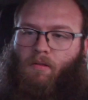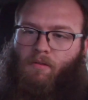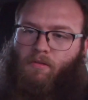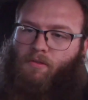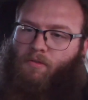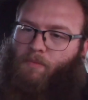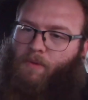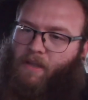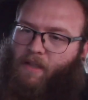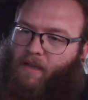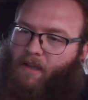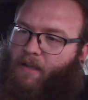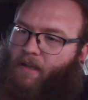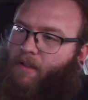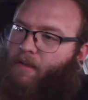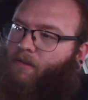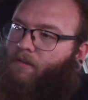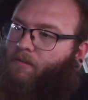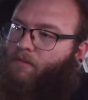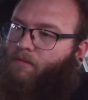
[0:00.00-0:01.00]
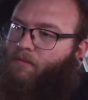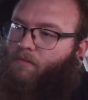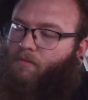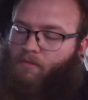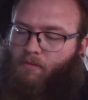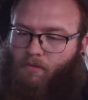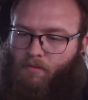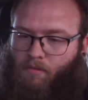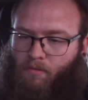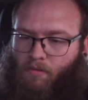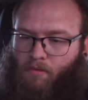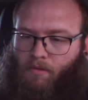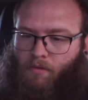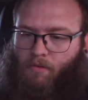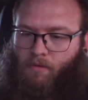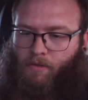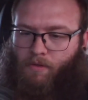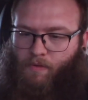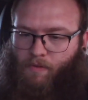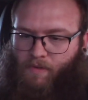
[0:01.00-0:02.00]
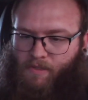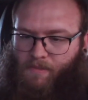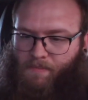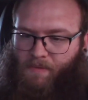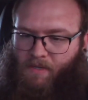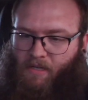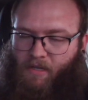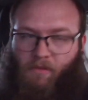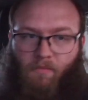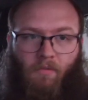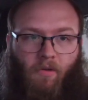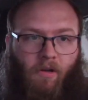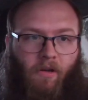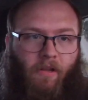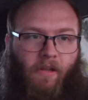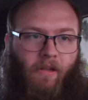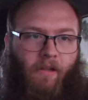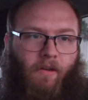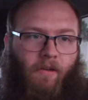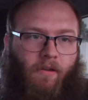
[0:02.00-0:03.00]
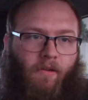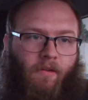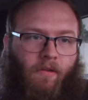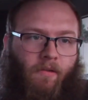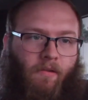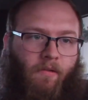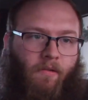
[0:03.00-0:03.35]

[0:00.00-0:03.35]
So we got USB on one end,